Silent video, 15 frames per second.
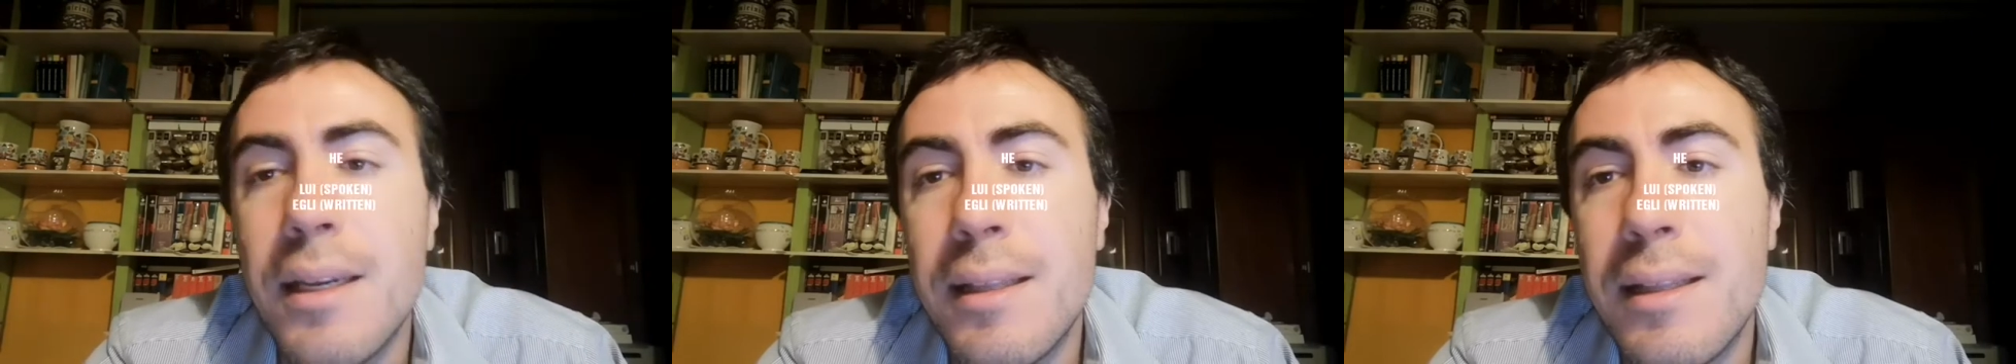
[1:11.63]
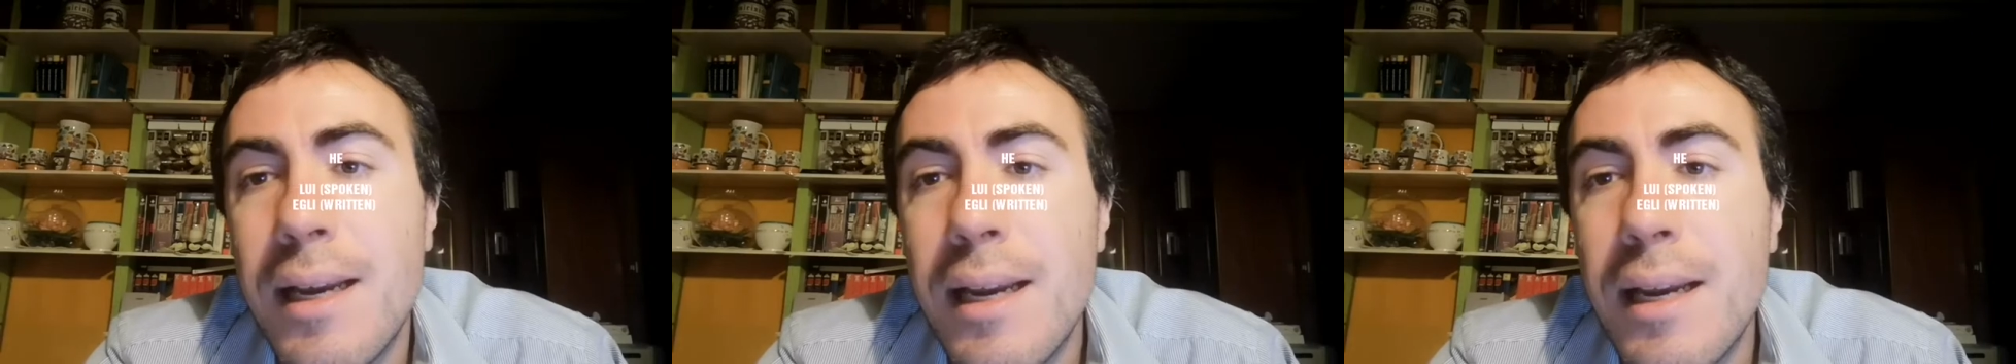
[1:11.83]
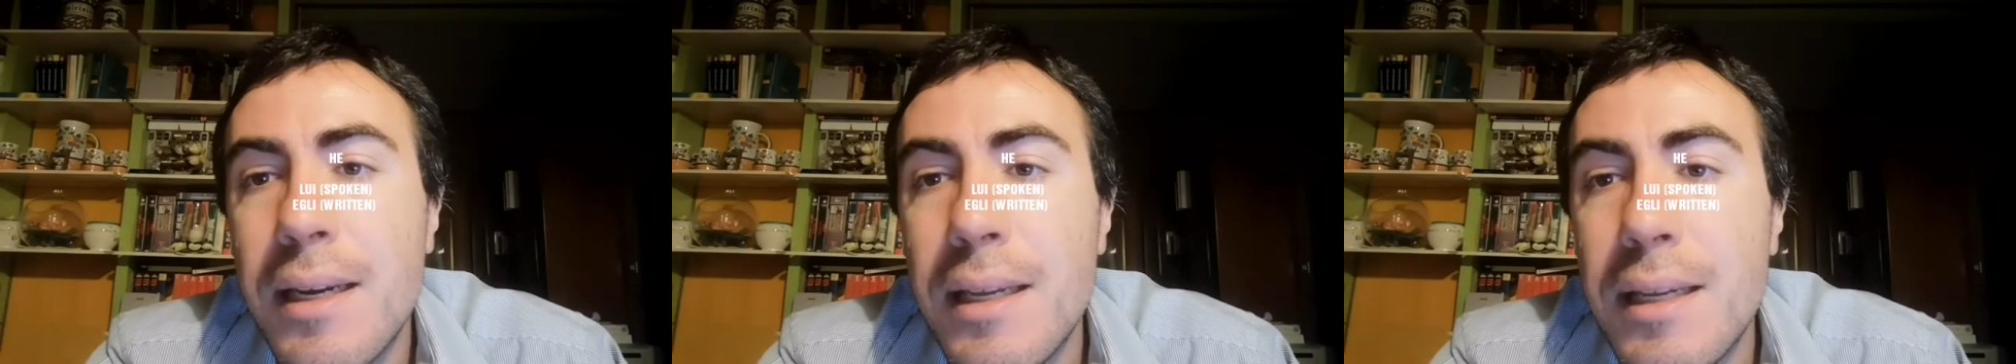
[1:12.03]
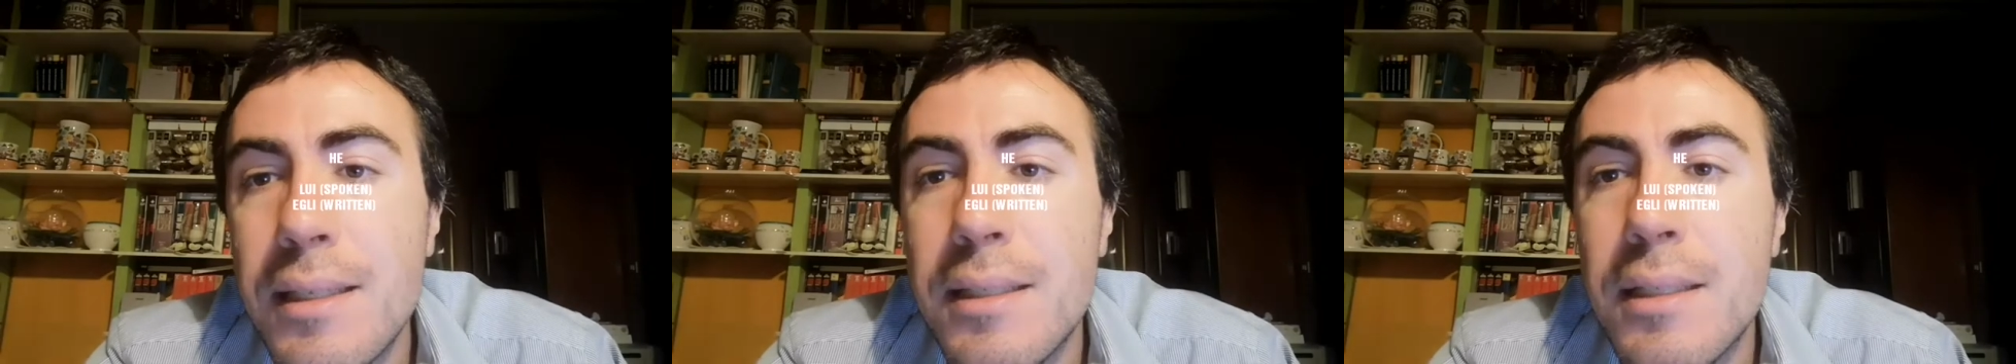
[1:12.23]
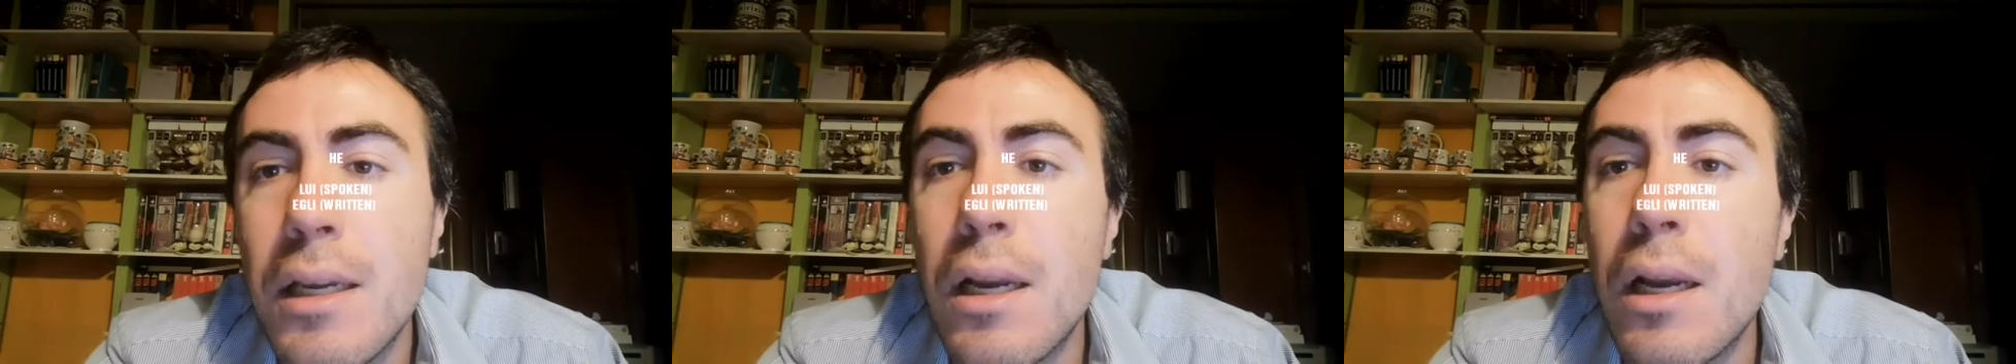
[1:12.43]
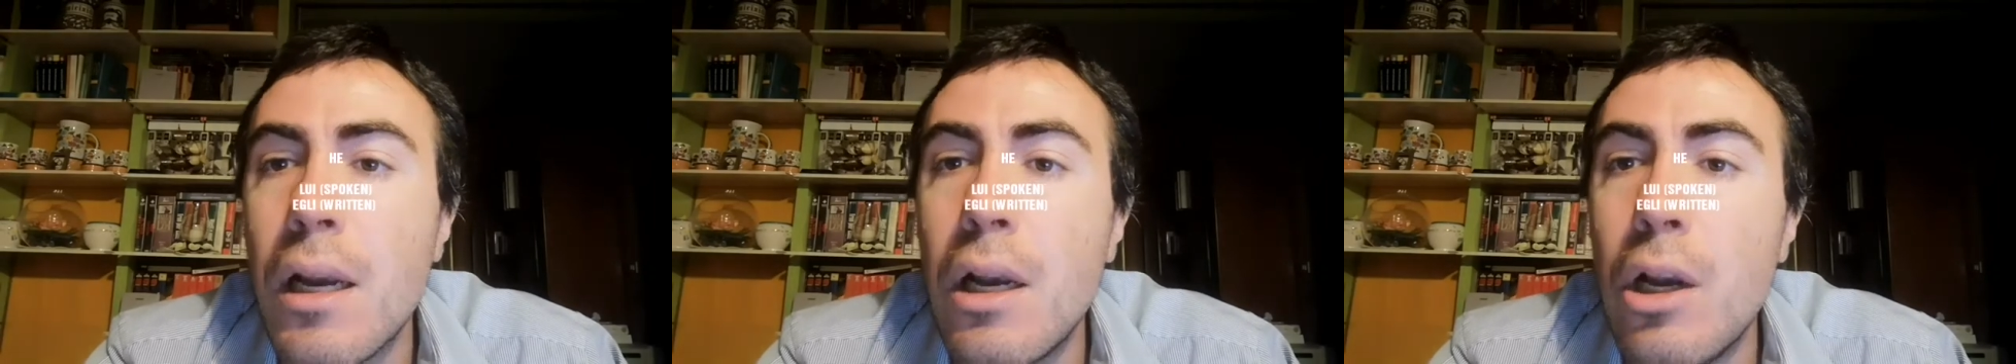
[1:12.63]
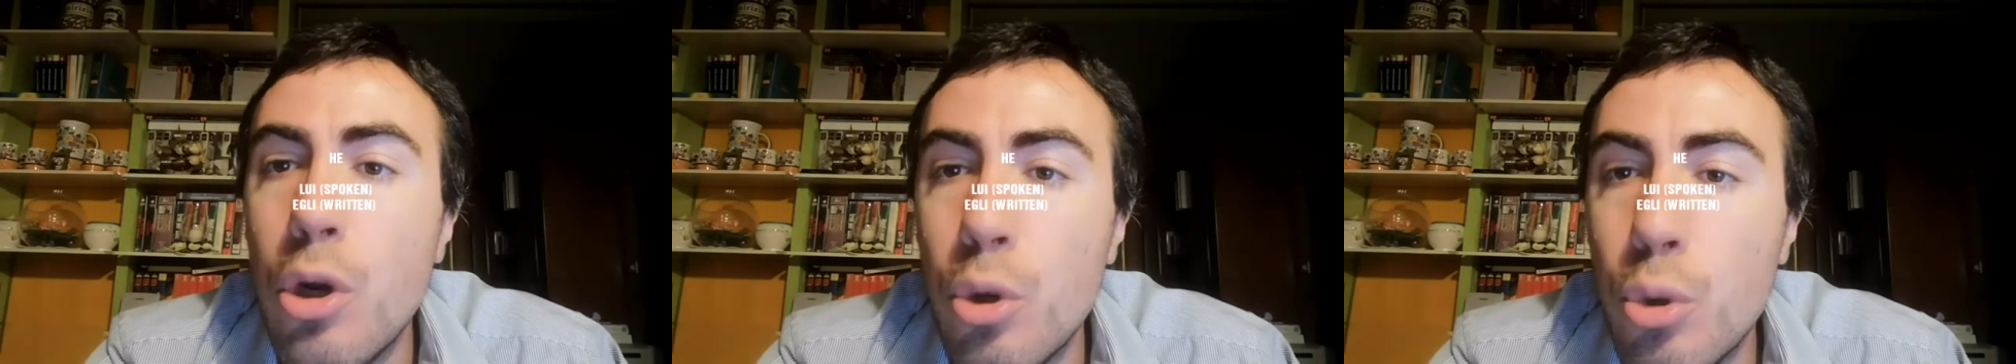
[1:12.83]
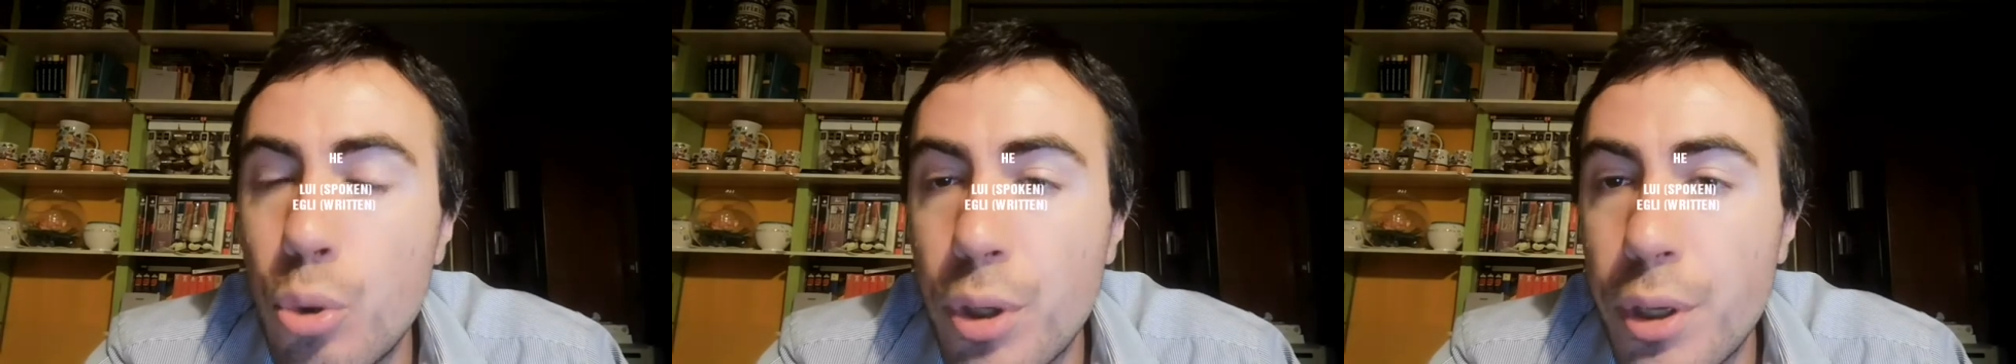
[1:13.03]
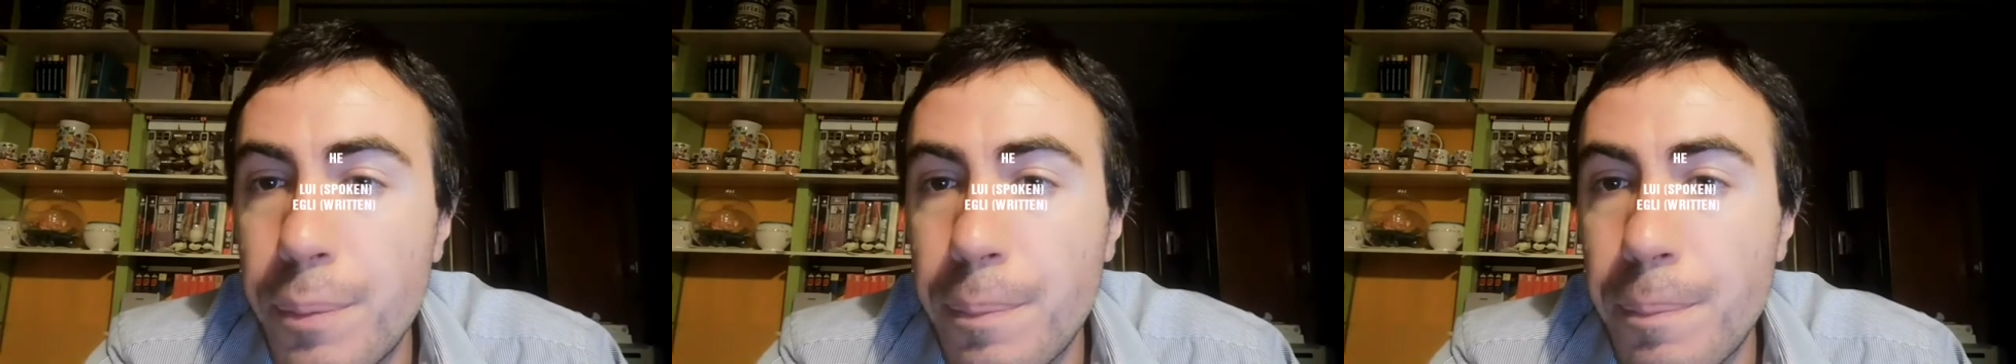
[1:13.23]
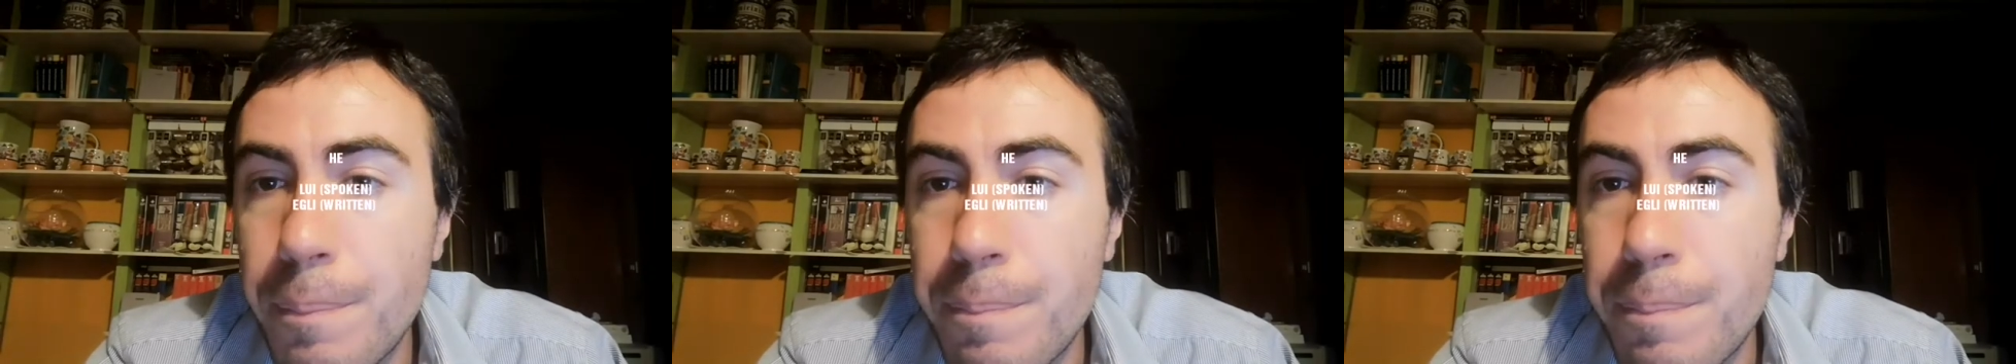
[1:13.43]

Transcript: Italian is lui.